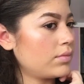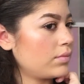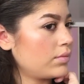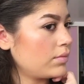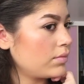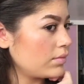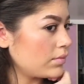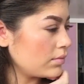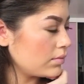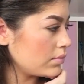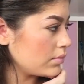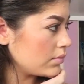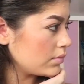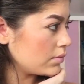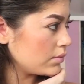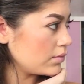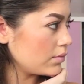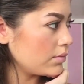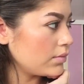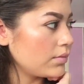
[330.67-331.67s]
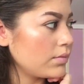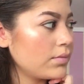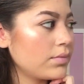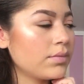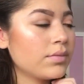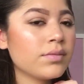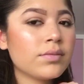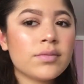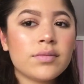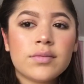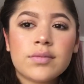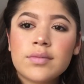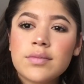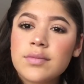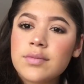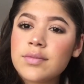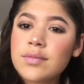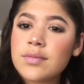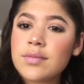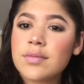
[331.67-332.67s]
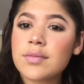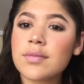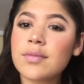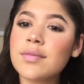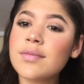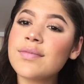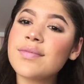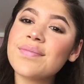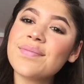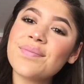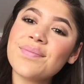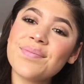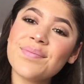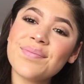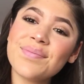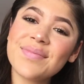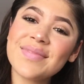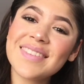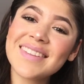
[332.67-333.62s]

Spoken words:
(no one is talking)